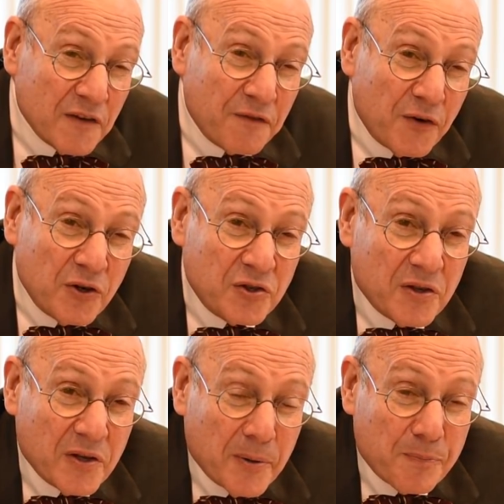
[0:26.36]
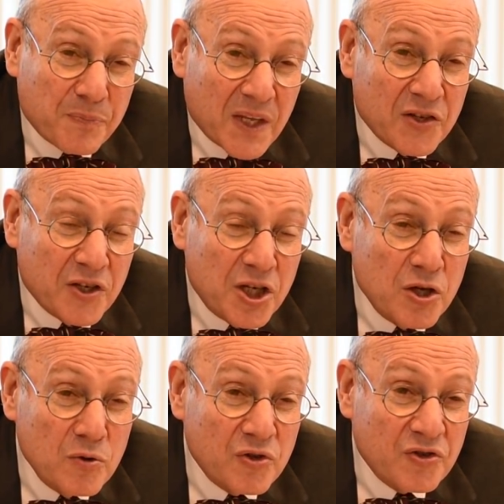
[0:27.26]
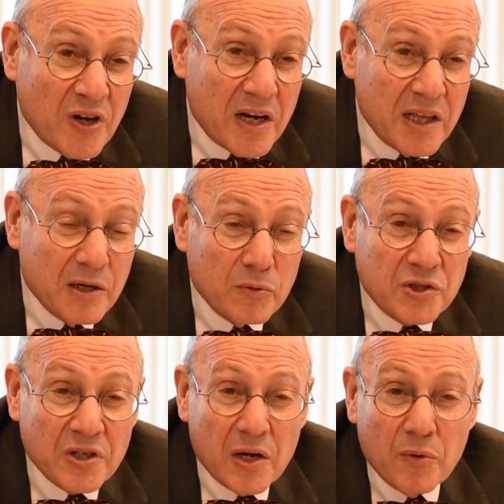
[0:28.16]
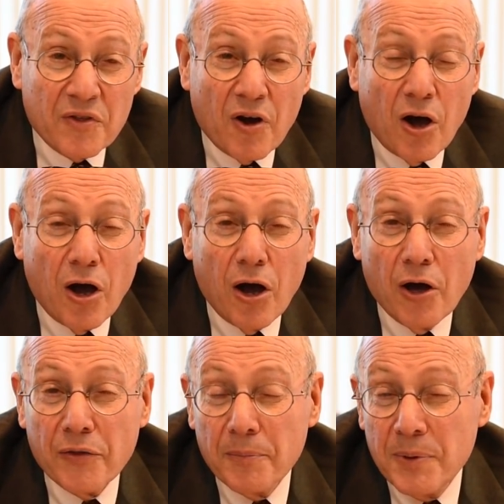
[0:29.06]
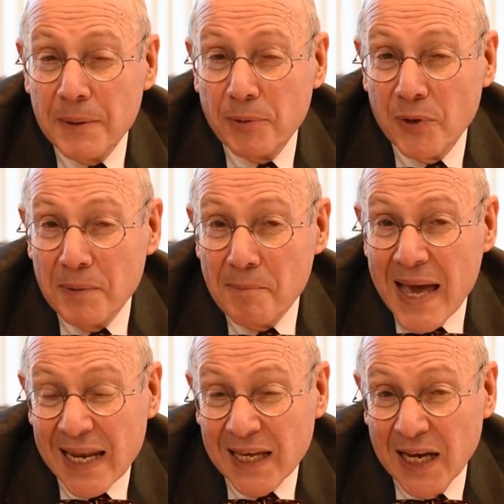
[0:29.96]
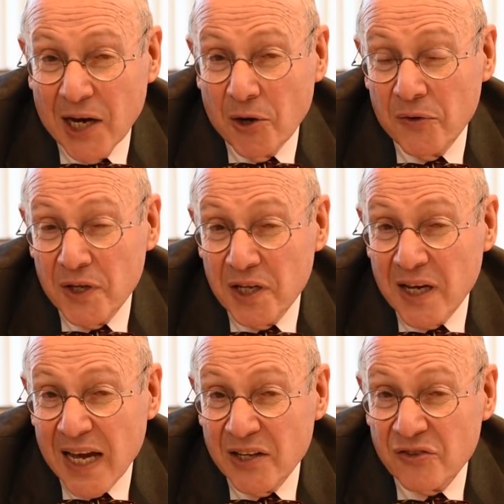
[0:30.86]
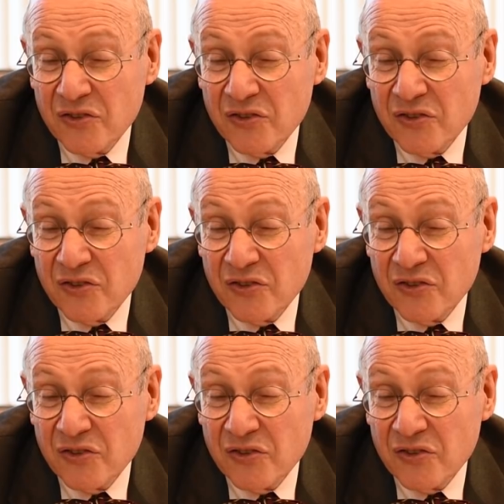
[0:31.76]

The first of them is a huge study that was done with all the people in Medicare in the United